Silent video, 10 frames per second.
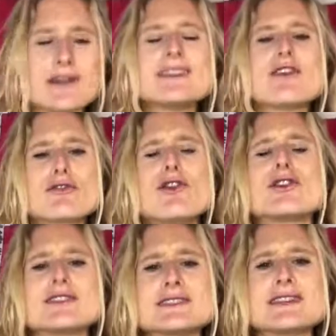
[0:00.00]
of
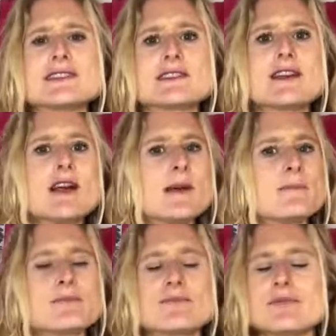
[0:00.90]
course,
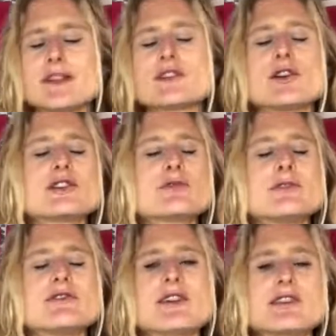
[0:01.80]
it's going to
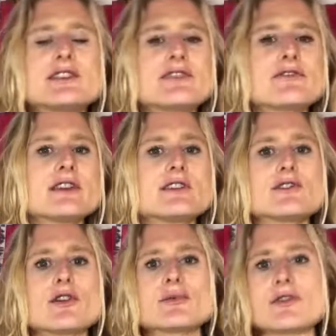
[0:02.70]
be very different in
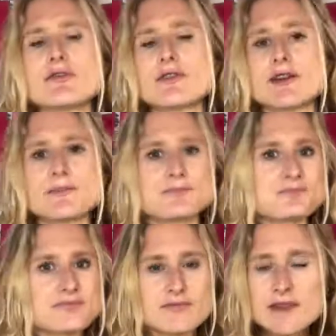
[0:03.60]
terms of
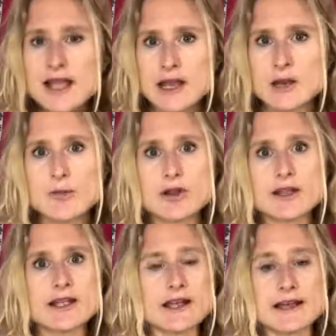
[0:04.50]

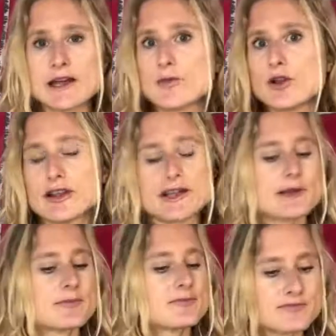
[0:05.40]
anabolic and
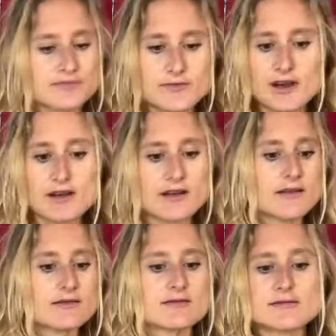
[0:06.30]
catabolic
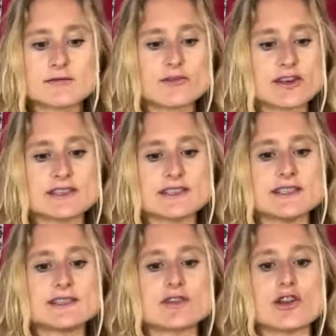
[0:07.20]

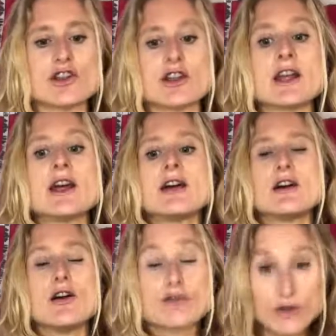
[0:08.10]
processes going on,
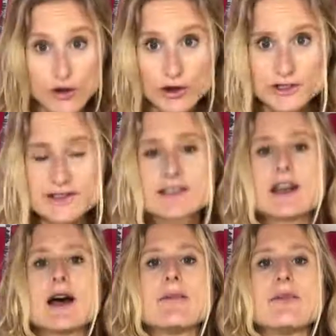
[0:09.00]
of course.
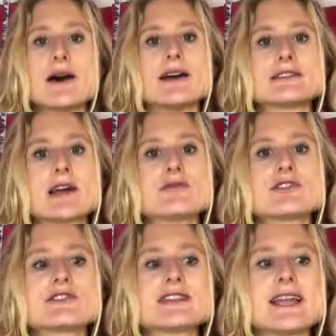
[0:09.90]
But I'm
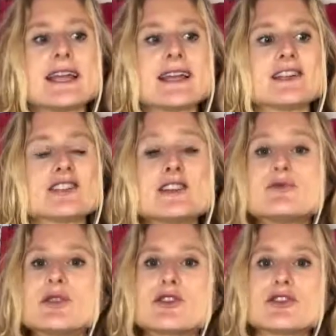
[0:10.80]
just saying, just
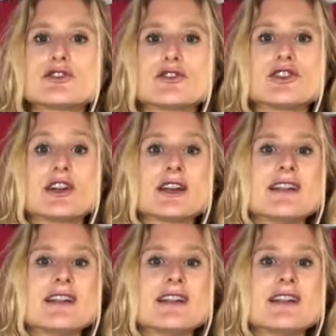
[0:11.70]
because you're not